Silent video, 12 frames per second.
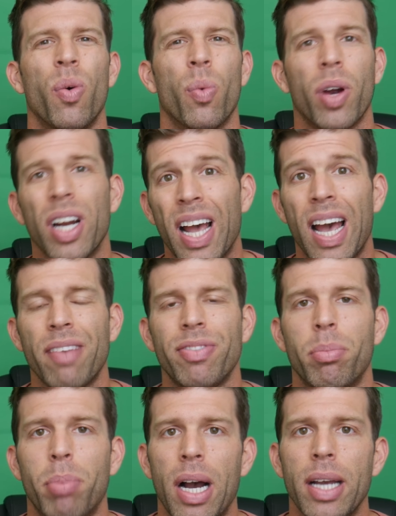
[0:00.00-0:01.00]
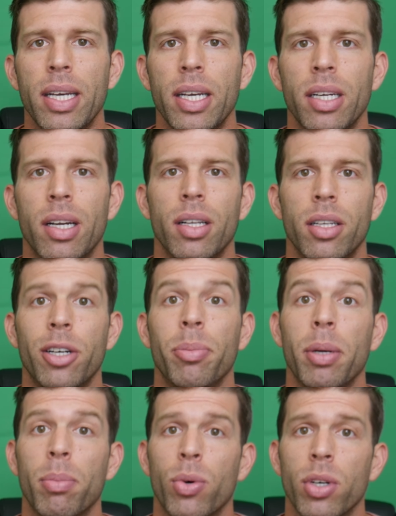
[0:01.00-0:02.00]
we're going to have to buy in a little
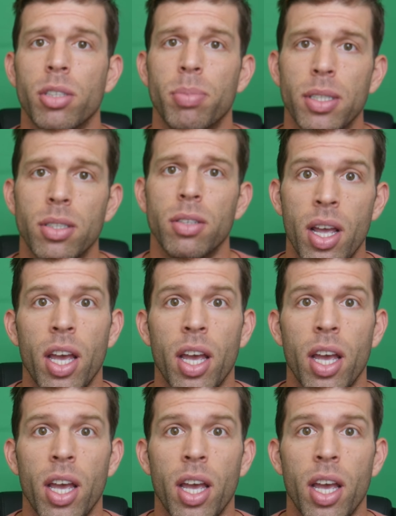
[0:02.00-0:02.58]
bit more expensive.